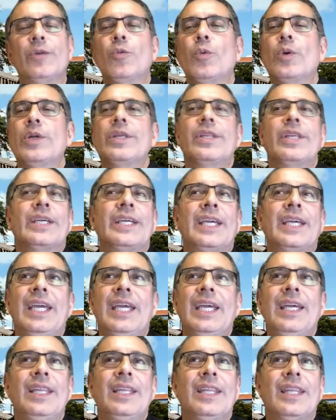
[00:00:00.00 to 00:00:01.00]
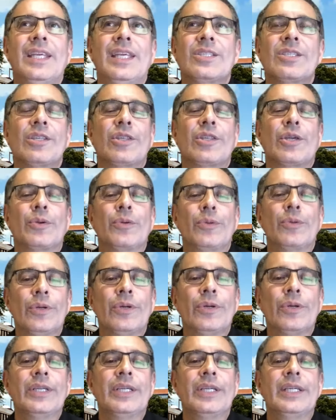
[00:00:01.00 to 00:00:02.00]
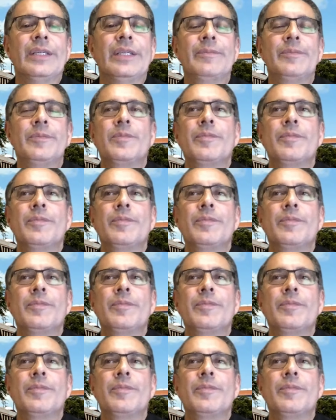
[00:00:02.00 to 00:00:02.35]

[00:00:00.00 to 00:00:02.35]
One of the key things that they're learning